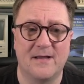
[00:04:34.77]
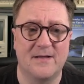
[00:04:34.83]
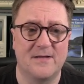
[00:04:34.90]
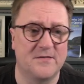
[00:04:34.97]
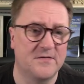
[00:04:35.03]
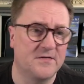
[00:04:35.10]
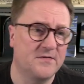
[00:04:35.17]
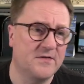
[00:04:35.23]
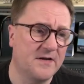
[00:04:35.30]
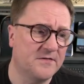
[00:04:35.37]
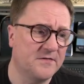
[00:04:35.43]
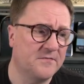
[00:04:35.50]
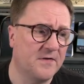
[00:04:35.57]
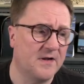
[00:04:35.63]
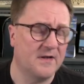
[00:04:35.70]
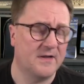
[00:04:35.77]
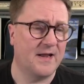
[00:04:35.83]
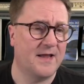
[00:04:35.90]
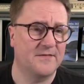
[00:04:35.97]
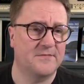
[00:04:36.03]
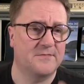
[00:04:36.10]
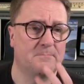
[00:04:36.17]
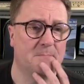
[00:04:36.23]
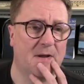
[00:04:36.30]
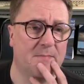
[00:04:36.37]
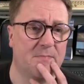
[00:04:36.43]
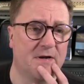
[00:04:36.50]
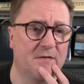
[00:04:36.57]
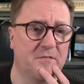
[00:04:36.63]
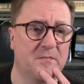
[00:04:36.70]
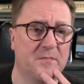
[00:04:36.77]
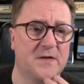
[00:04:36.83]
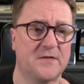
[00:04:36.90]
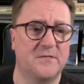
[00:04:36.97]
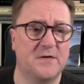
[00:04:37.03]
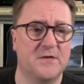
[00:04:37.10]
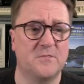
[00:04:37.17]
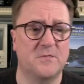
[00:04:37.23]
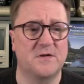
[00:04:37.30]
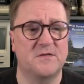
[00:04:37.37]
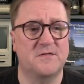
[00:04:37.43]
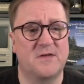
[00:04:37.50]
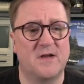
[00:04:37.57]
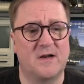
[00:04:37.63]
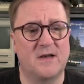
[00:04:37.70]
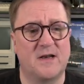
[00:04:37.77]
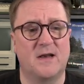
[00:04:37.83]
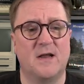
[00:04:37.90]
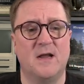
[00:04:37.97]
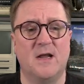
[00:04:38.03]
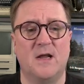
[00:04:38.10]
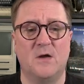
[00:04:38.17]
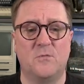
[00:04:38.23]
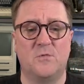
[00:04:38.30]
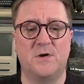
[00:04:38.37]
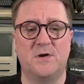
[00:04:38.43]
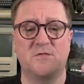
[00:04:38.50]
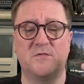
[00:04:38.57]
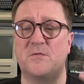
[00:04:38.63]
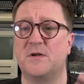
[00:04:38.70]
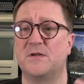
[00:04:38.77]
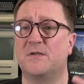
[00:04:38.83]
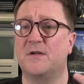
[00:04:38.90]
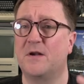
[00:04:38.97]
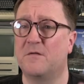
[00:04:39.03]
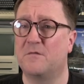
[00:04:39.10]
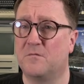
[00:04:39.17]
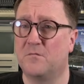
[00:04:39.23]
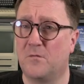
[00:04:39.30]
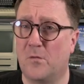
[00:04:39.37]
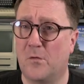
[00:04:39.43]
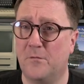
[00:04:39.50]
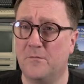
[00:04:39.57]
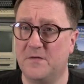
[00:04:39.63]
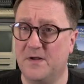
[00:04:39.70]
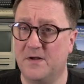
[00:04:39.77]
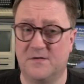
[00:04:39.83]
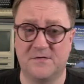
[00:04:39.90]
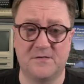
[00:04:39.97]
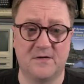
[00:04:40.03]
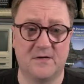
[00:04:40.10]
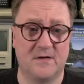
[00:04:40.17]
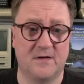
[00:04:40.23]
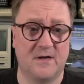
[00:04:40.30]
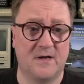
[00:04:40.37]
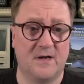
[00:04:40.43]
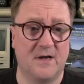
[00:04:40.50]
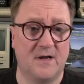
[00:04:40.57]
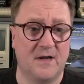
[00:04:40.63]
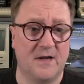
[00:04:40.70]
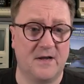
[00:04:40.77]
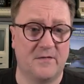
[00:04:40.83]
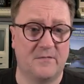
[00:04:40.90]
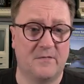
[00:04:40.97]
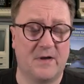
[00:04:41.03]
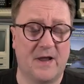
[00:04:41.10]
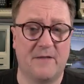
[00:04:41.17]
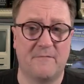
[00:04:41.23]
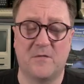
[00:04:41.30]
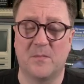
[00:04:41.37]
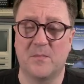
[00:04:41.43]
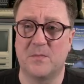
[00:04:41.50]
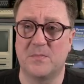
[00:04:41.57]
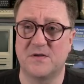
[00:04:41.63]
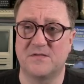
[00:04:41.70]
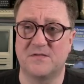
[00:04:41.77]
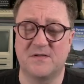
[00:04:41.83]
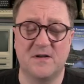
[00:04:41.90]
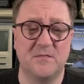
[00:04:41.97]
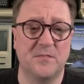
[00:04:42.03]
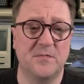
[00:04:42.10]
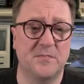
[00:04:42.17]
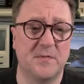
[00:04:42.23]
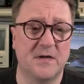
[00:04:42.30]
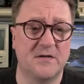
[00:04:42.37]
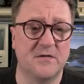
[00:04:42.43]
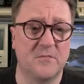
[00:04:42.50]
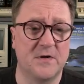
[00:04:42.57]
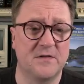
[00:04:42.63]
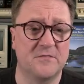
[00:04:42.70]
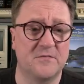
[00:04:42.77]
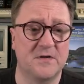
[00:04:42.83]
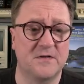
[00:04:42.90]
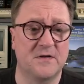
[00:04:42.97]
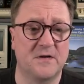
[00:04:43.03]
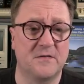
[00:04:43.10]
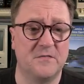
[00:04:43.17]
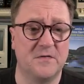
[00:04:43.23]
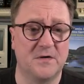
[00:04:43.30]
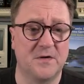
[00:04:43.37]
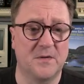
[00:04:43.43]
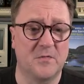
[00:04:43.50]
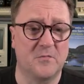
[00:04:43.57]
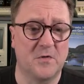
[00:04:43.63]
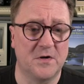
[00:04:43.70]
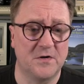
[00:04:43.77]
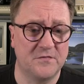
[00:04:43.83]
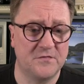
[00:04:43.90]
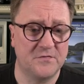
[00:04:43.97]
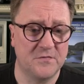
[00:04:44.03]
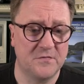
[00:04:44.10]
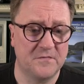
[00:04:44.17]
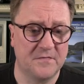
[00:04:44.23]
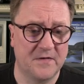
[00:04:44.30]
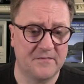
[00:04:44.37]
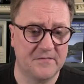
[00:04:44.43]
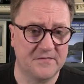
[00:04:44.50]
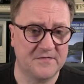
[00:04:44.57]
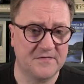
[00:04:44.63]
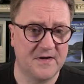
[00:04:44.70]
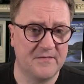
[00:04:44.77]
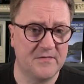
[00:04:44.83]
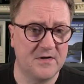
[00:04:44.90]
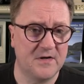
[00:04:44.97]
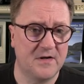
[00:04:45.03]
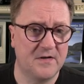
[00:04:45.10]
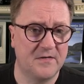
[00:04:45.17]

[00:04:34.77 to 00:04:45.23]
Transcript: it's a JSON file that has mapping information. This one is telling that we're interested in four fields. From the Business Central perspective, we're interested in field number 1, 2, 5, and 7,